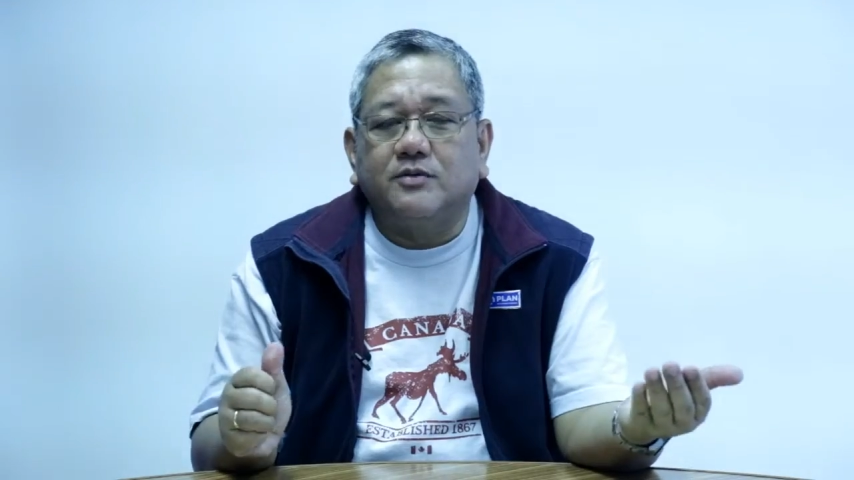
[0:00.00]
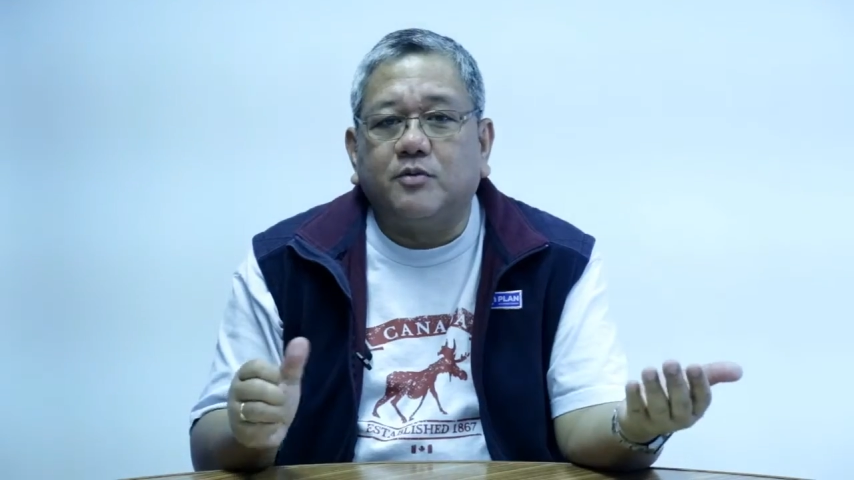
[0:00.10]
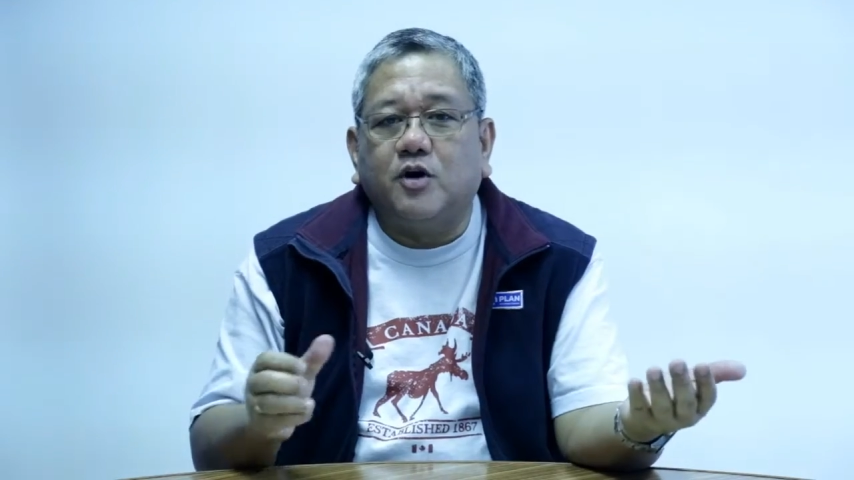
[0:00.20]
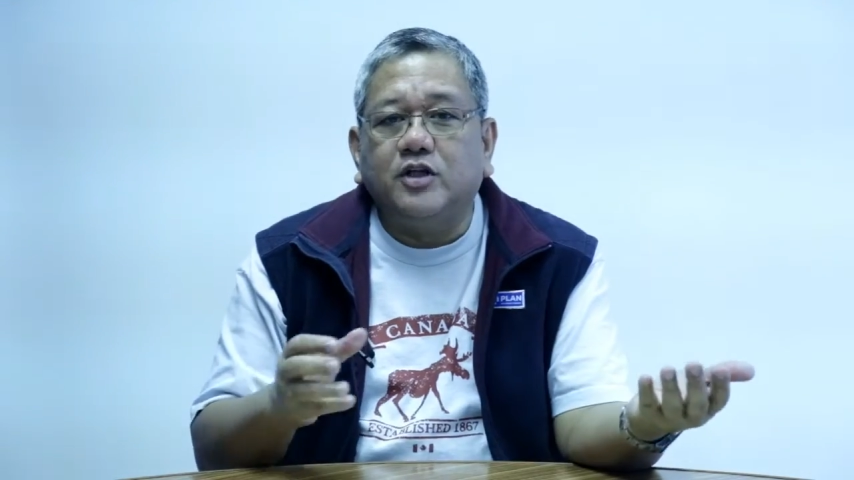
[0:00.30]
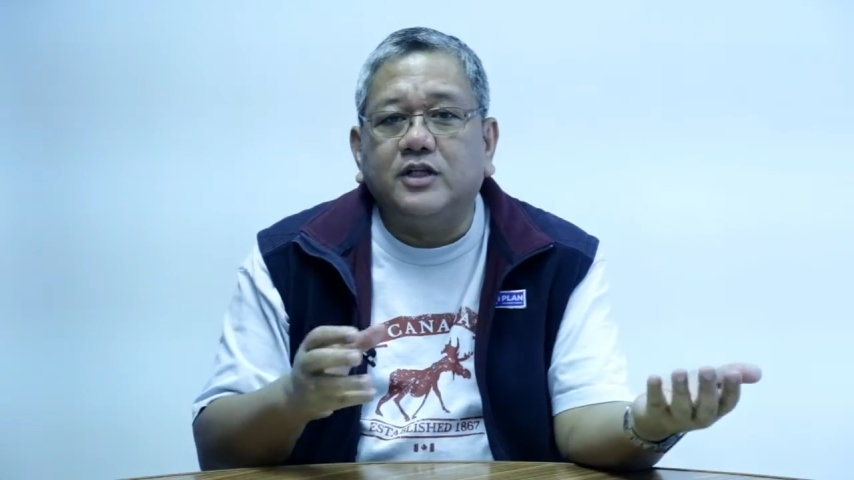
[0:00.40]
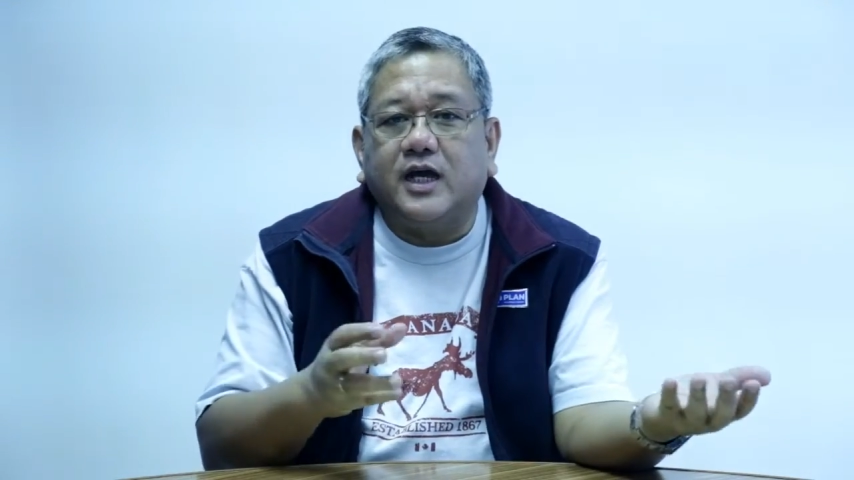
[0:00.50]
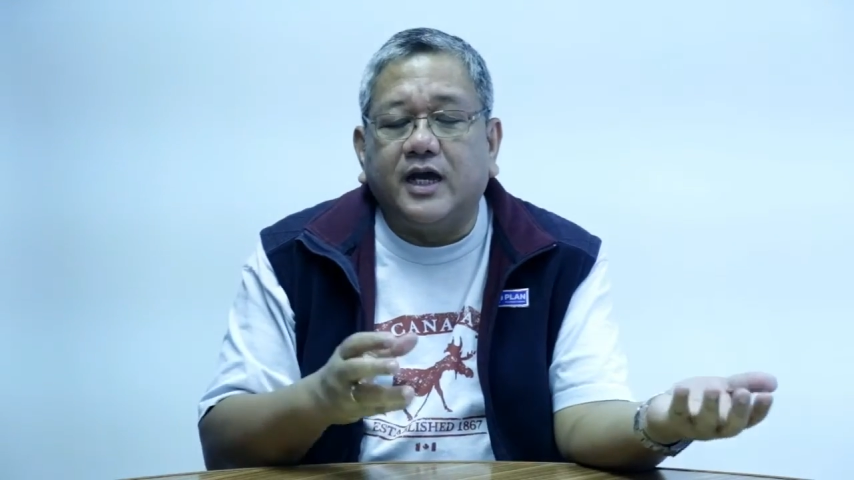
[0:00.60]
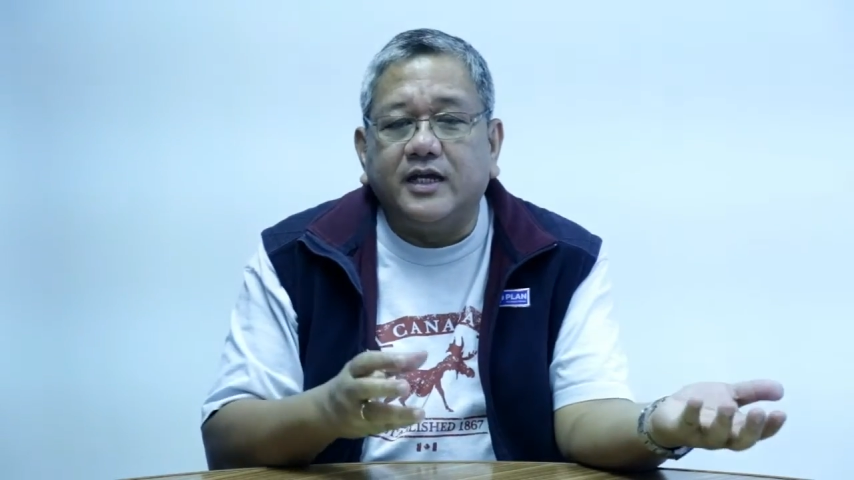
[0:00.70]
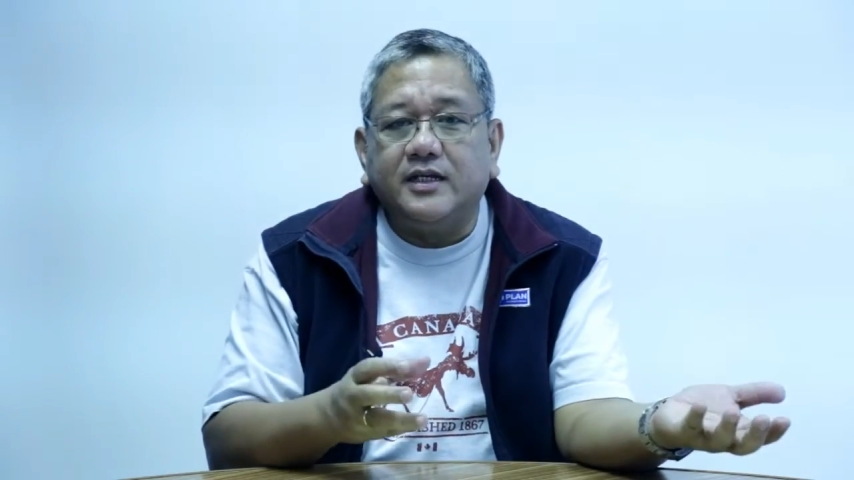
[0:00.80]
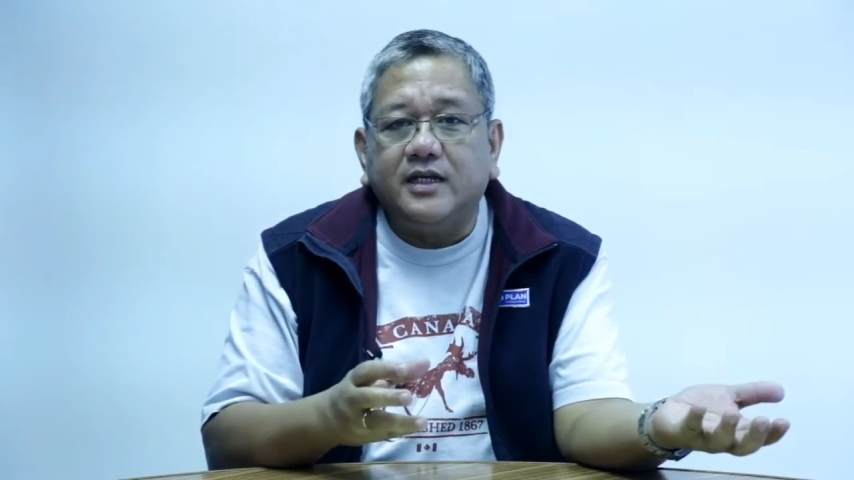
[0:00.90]
of
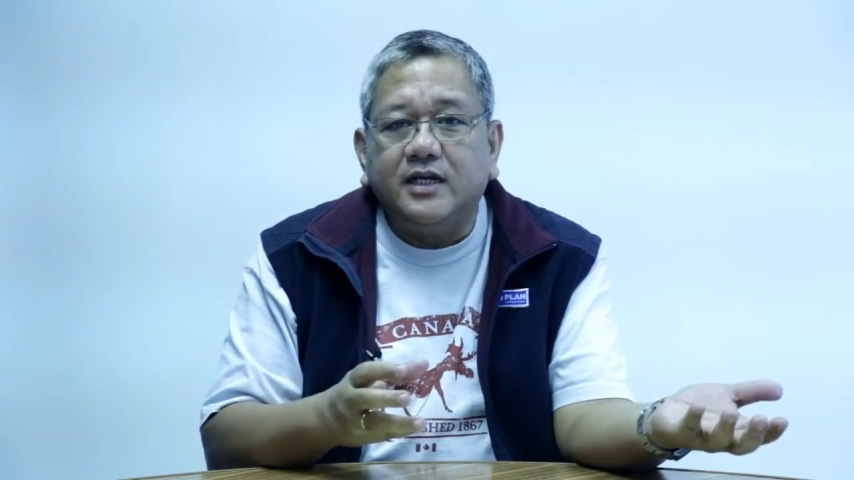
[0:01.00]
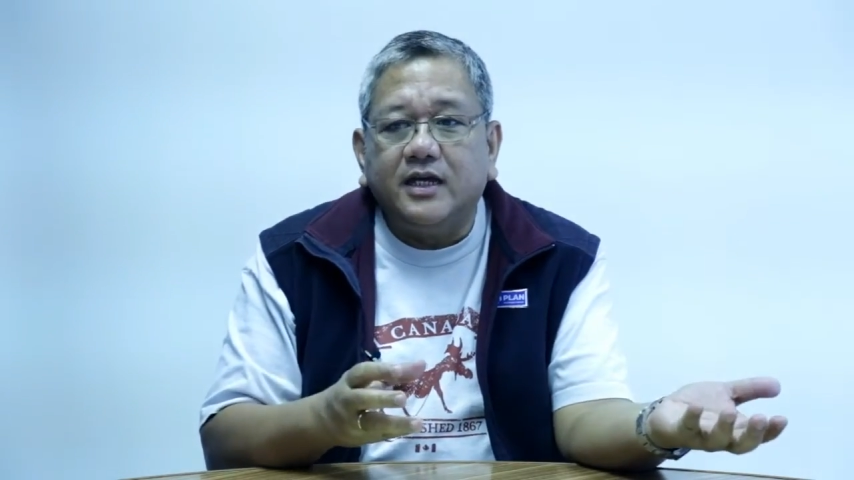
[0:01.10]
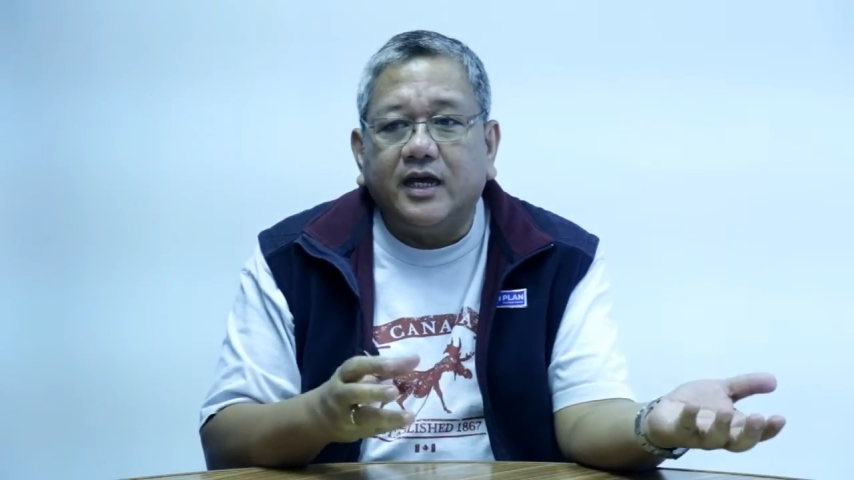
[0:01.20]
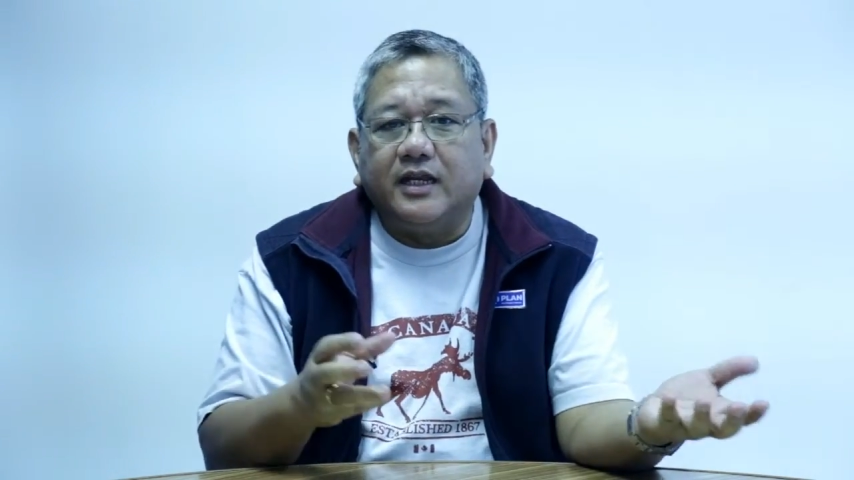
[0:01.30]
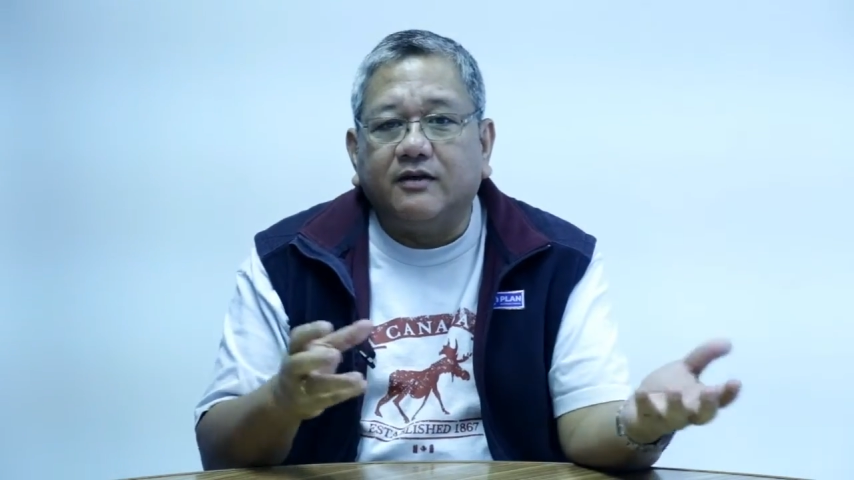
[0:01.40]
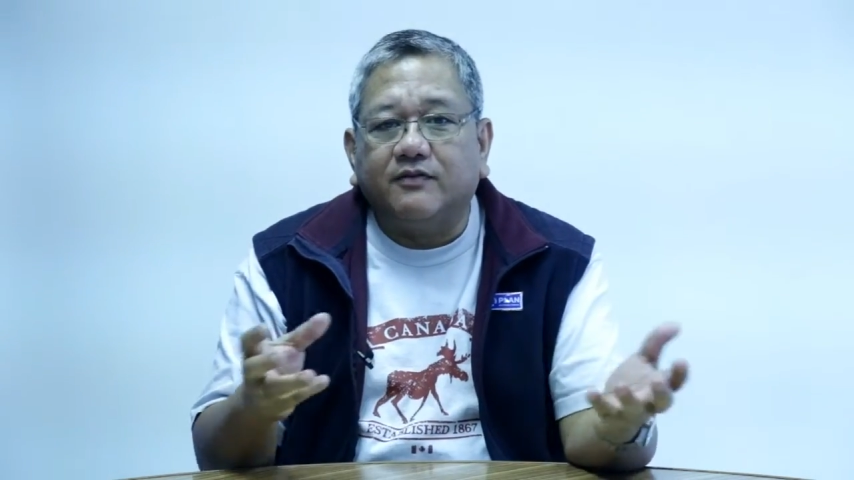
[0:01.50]
online and a